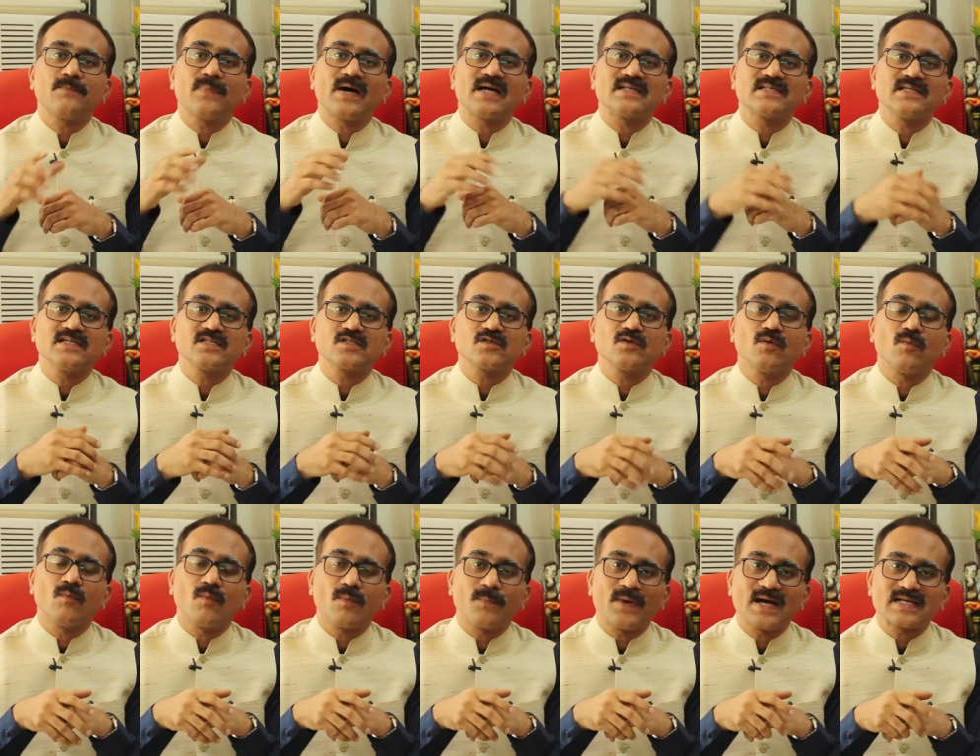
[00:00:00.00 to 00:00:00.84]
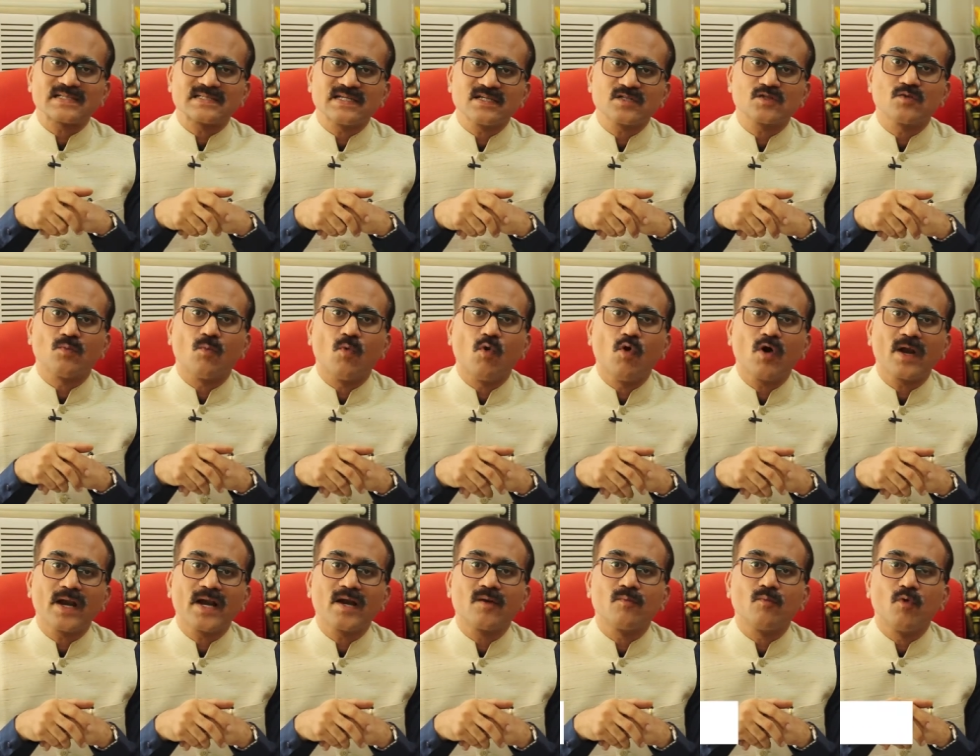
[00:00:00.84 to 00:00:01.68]
passes, passes
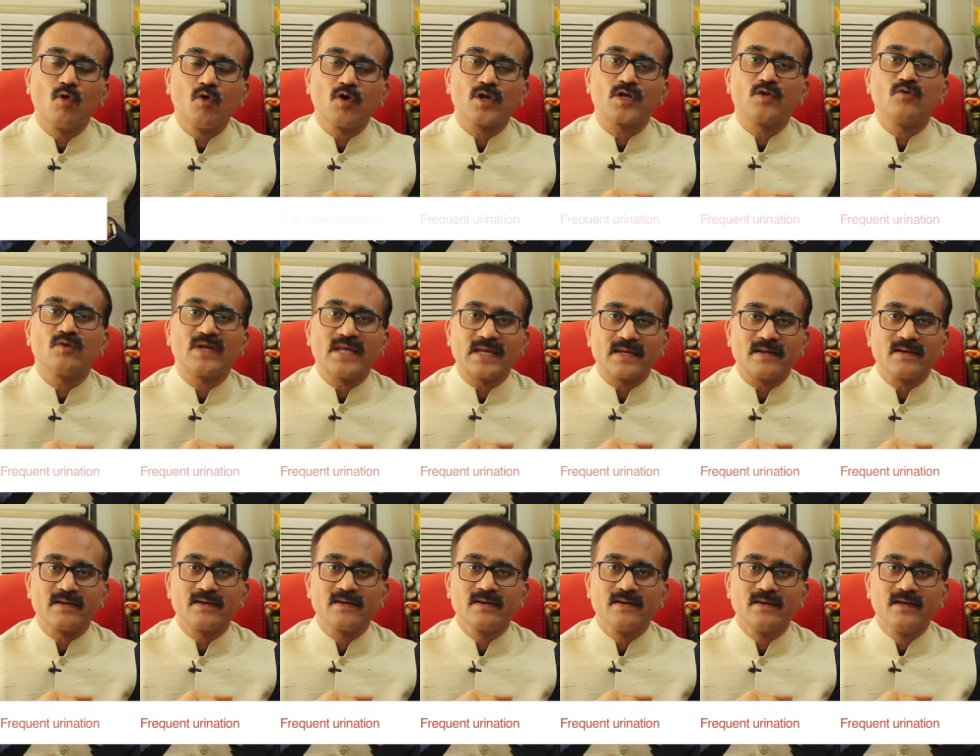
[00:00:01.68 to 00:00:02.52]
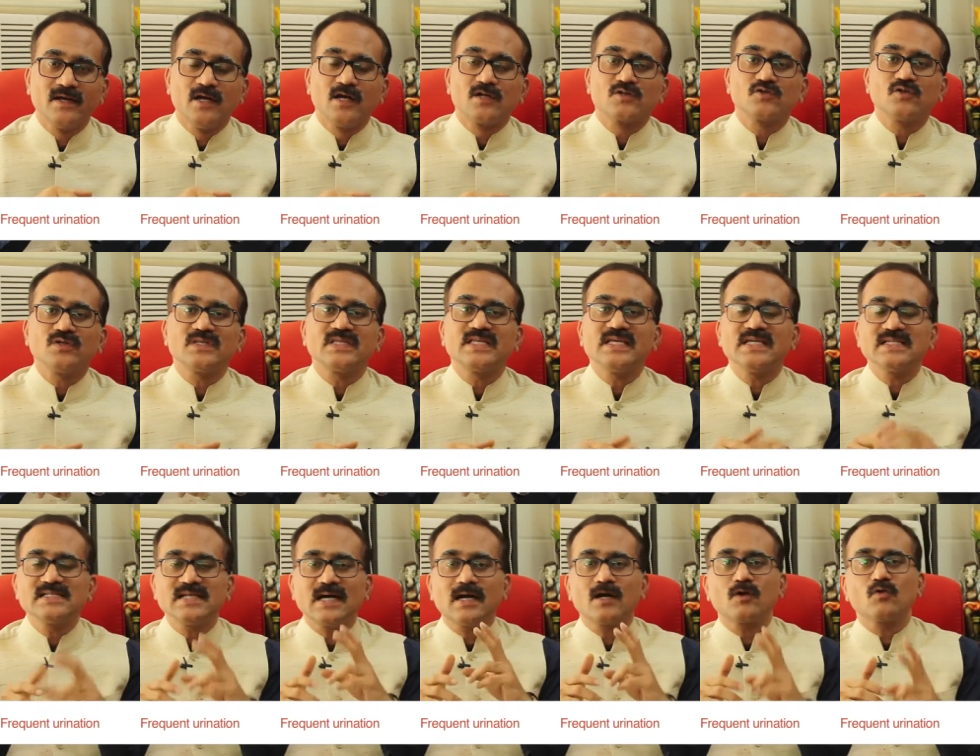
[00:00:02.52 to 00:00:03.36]
more and more urine. So
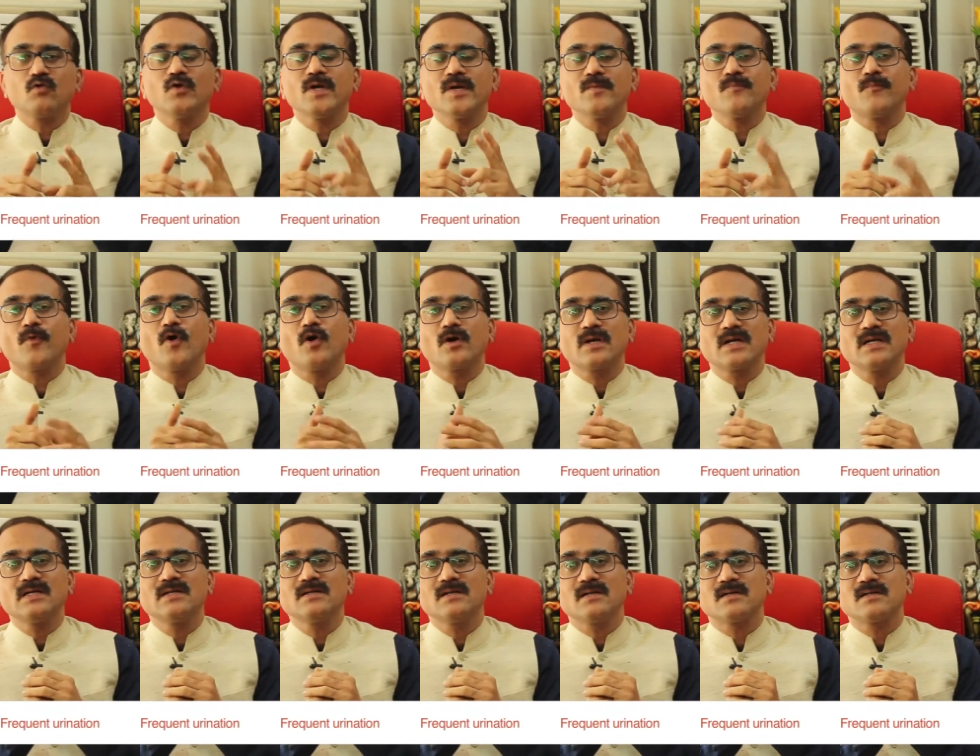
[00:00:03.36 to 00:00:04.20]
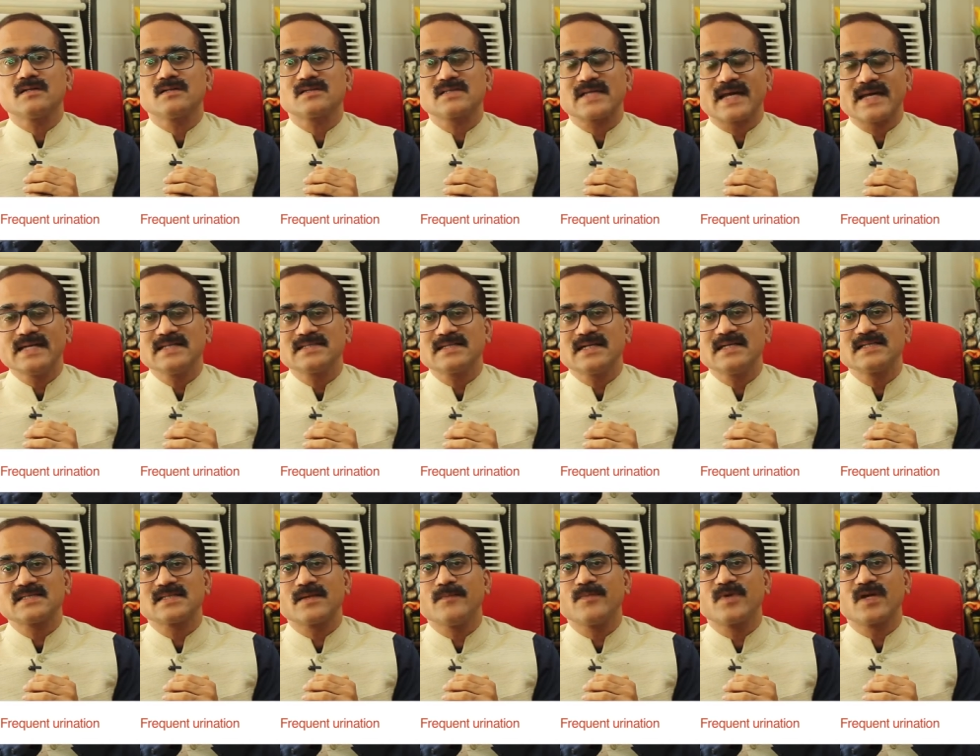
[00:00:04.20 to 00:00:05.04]
these are two important signs
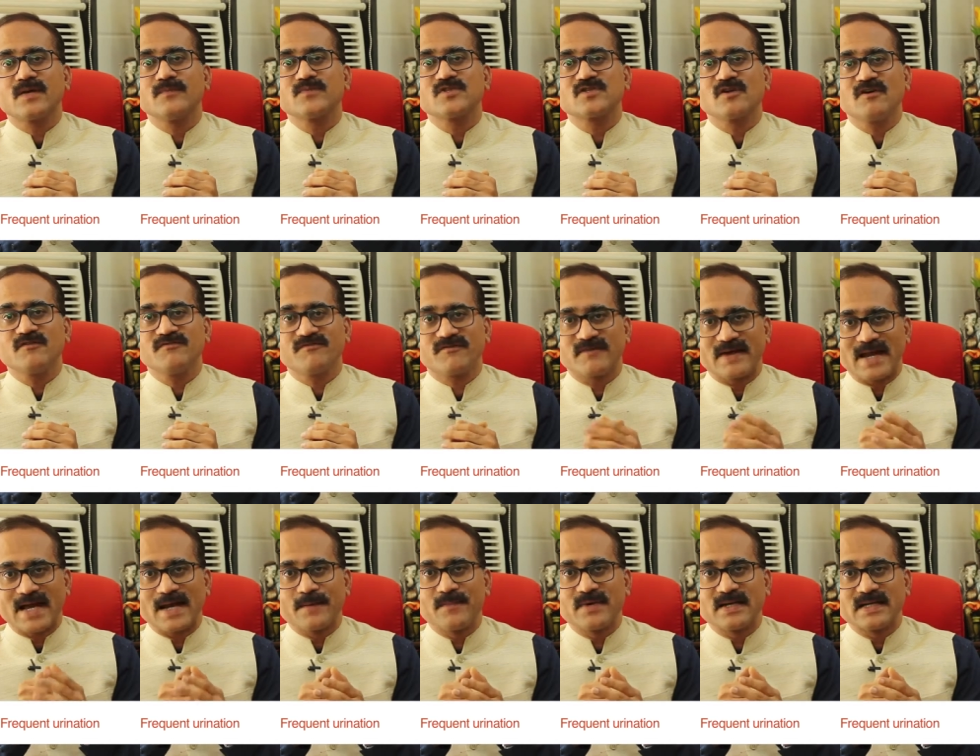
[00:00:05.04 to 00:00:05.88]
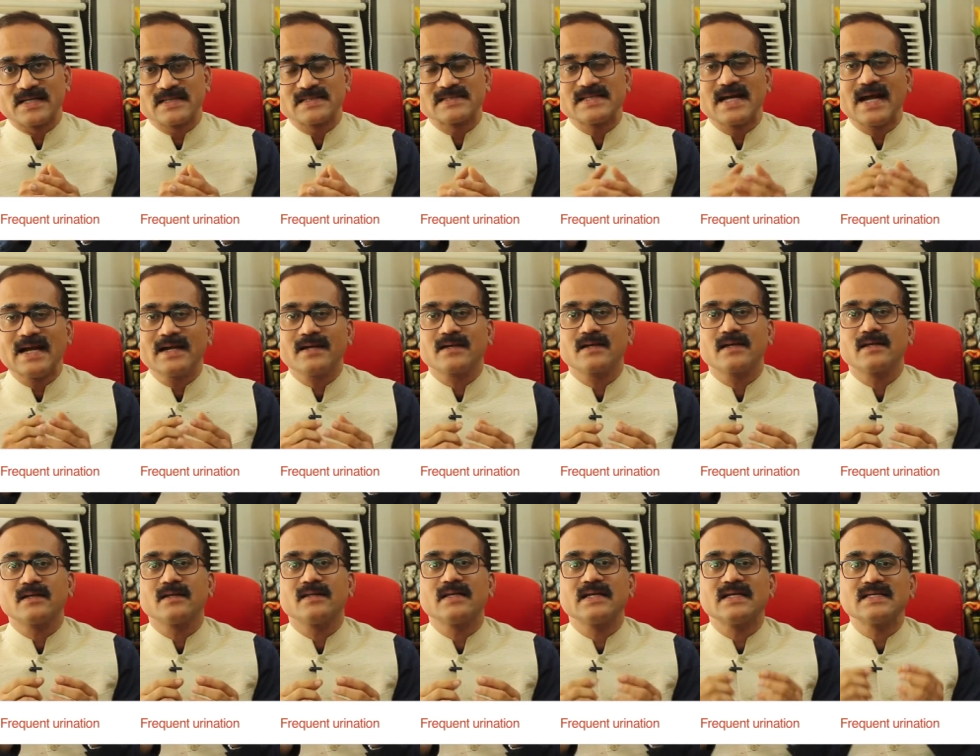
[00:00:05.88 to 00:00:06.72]
and symptoms of diabetes
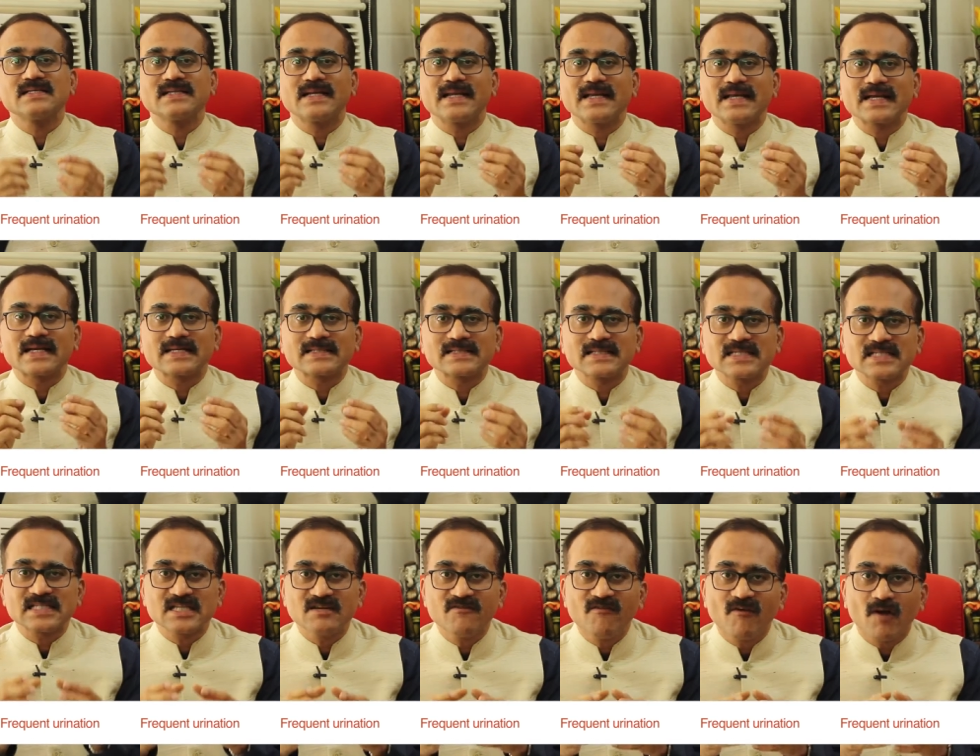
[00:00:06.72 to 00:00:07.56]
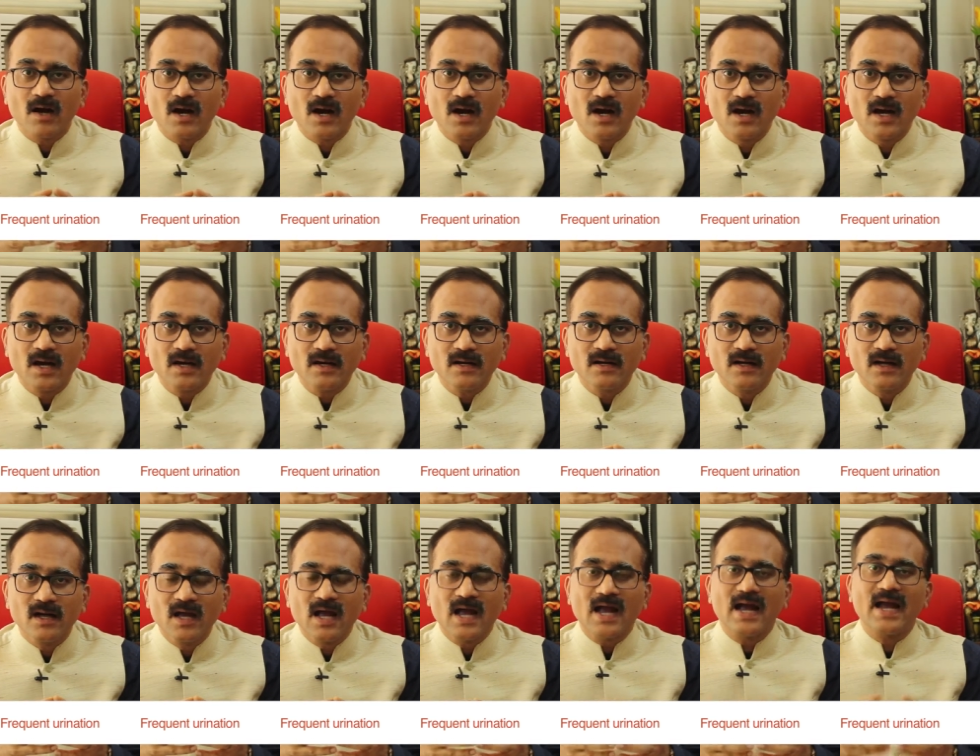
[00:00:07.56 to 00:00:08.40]
that there is an excessive
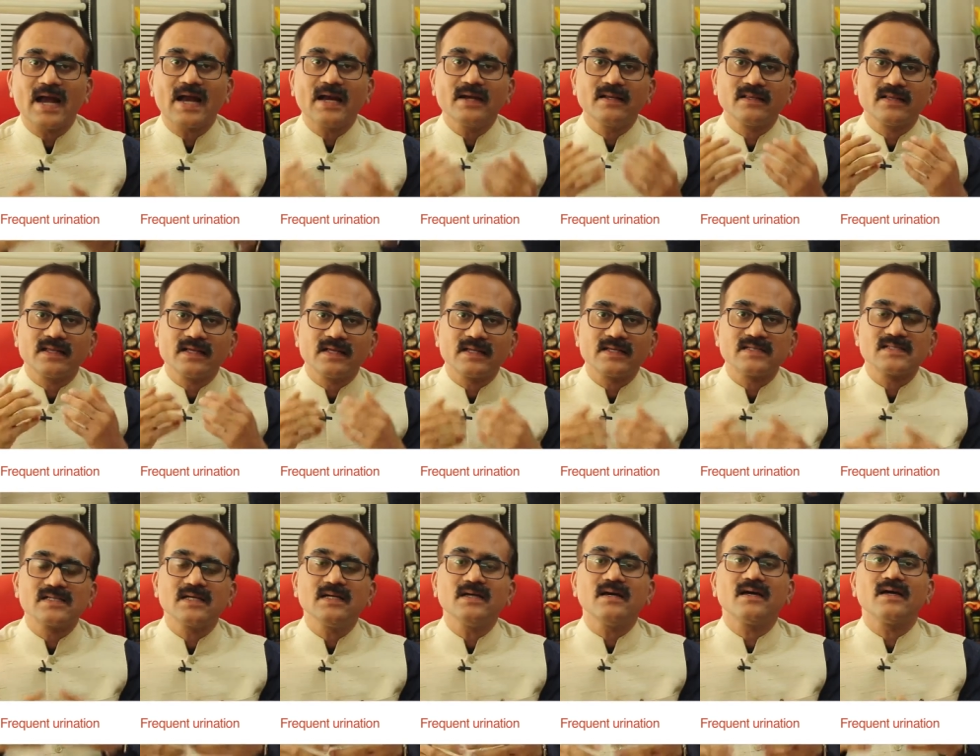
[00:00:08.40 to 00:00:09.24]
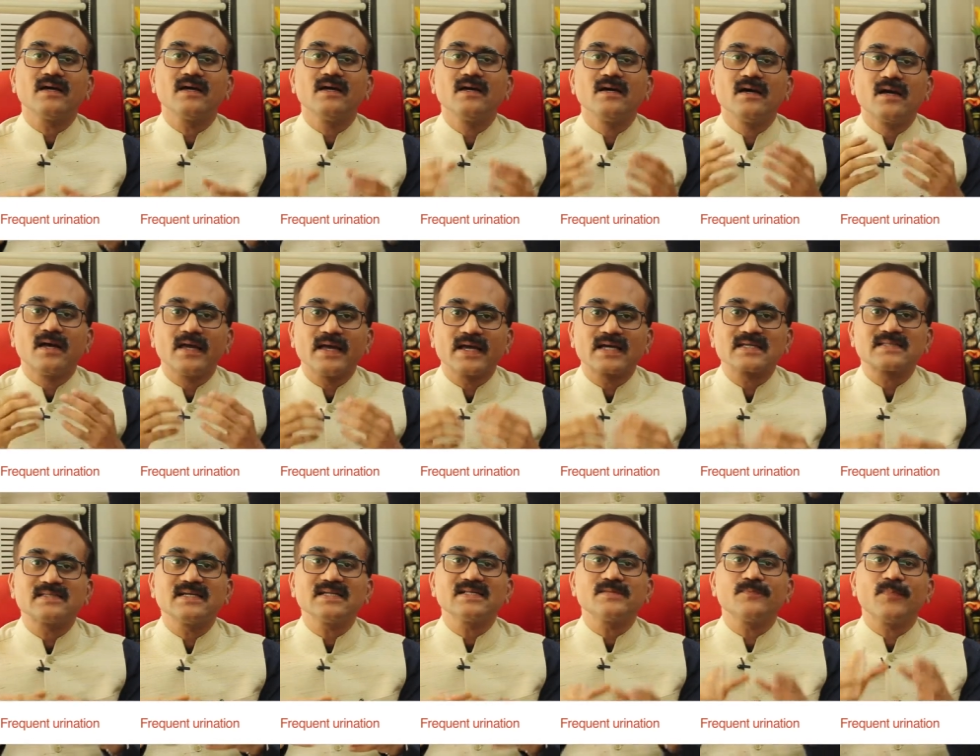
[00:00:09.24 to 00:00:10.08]
hunger and there is a
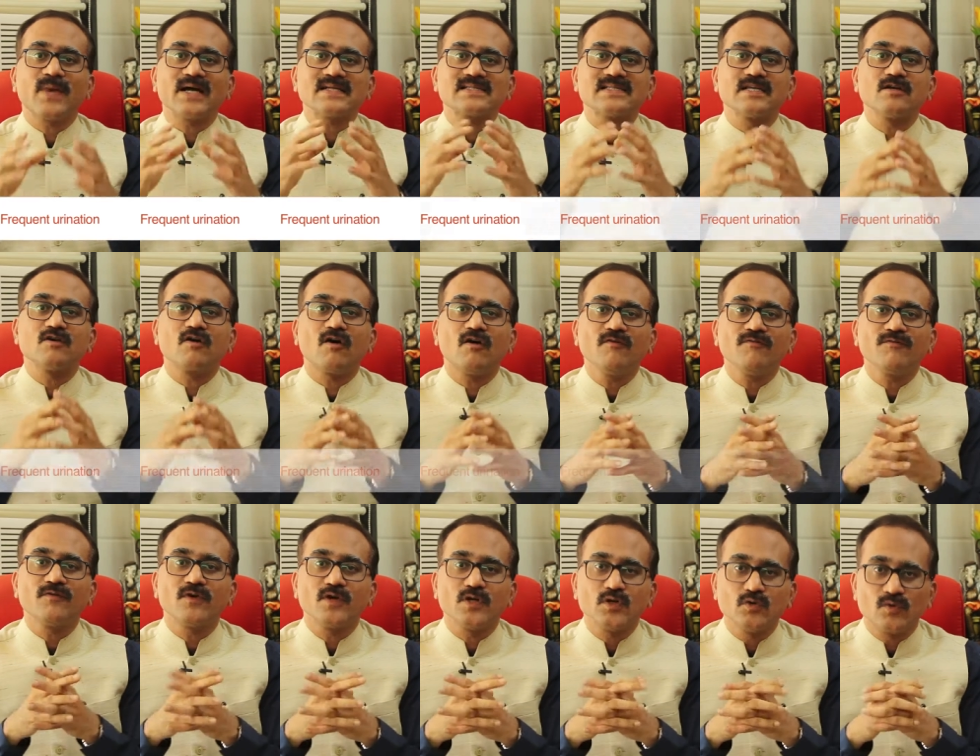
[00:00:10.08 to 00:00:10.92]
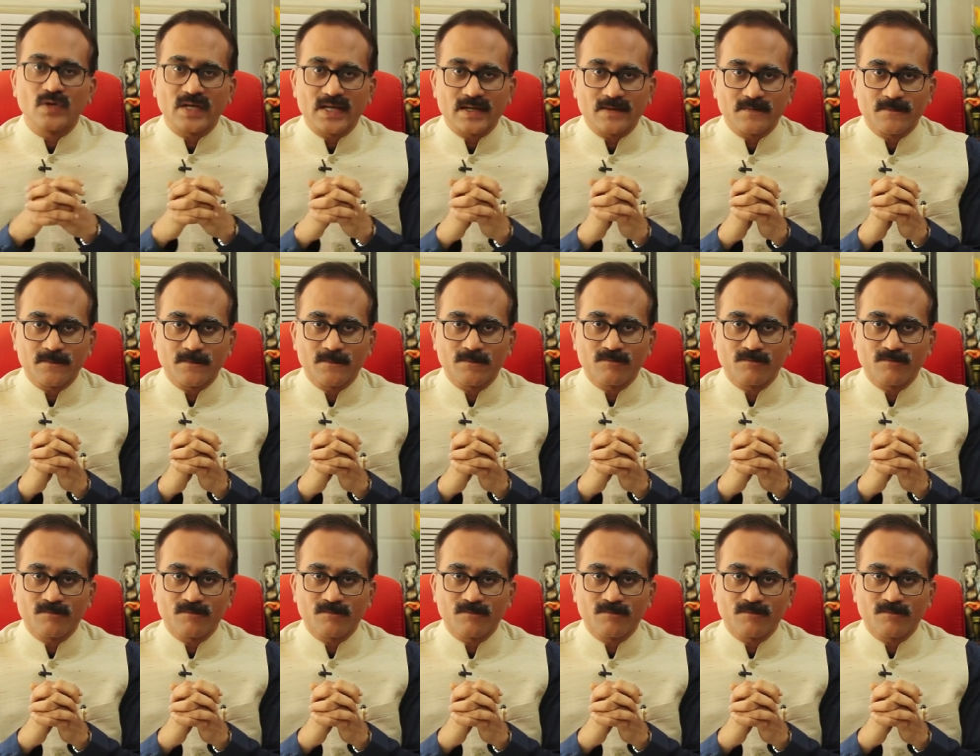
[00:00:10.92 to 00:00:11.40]
excess passing of urine